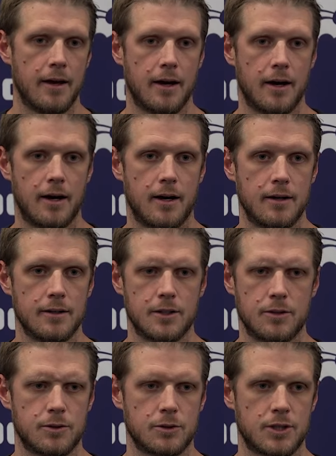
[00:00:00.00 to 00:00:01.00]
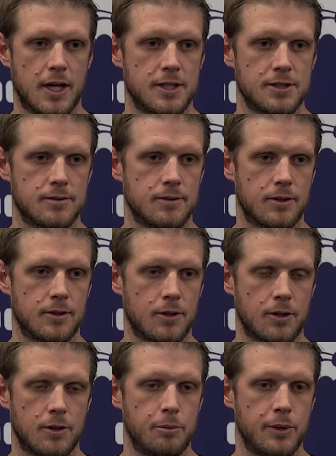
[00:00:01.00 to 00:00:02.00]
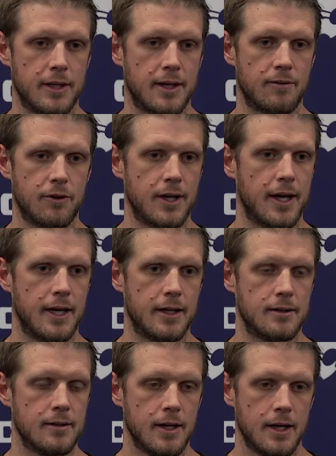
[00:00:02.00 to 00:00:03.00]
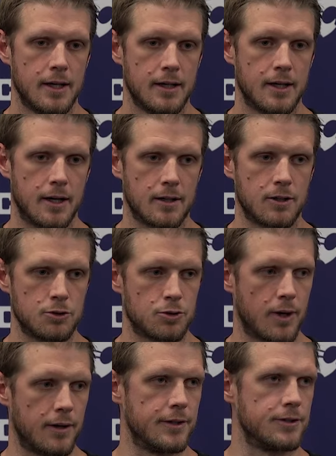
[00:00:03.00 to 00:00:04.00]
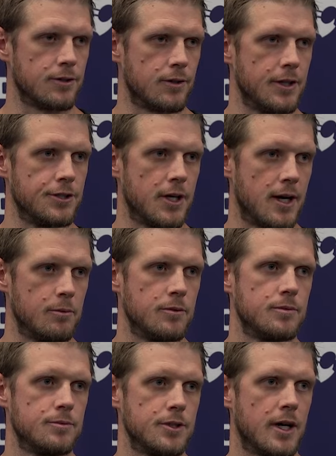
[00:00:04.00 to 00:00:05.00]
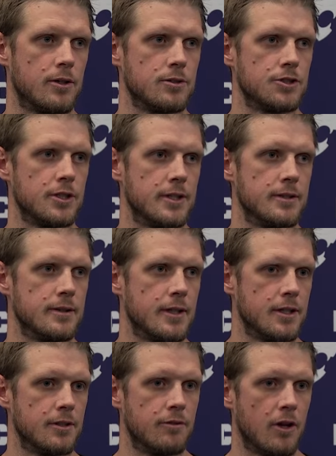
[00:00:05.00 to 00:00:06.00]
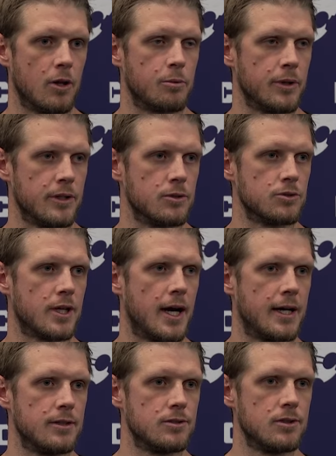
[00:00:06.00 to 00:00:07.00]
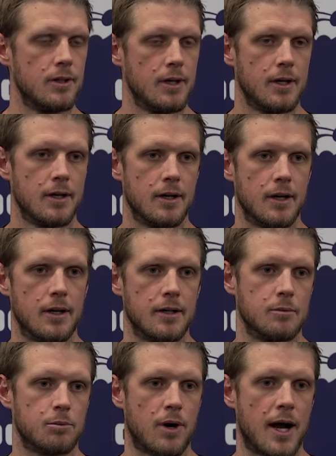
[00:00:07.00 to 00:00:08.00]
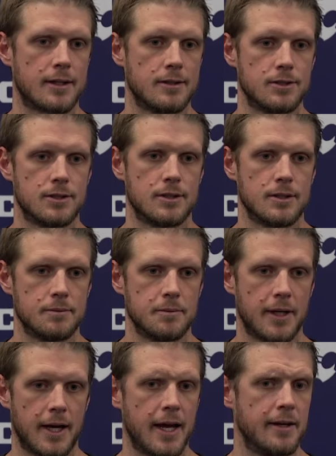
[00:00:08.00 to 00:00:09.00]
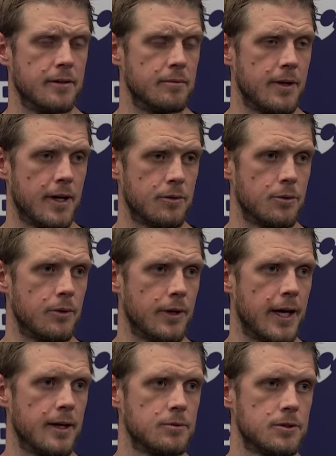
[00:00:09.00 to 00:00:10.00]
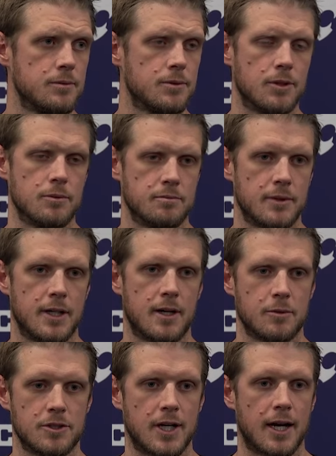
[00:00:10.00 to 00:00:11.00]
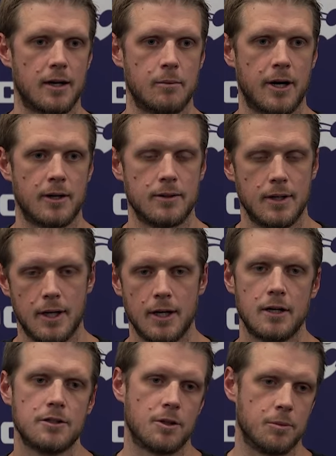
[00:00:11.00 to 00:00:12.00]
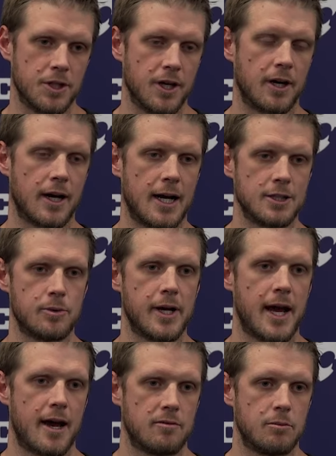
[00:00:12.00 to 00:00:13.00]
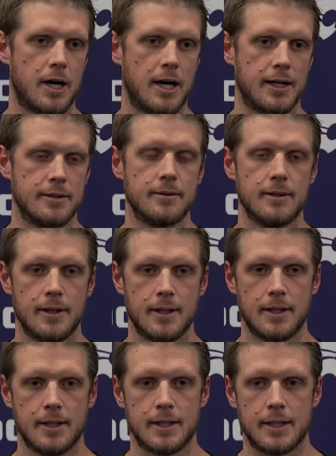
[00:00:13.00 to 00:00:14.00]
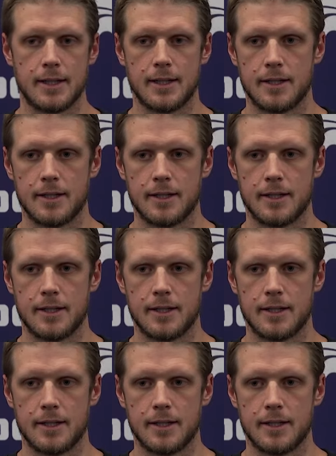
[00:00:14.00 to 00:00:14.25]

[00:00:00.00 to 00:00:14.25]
uh, you know, those guys are competing every day. And uh, Coach Riley does a great job of challenging and, and developing those guys uh, in practice uh, and, and through the games. So I'm excited about some of the young guys we have behind, you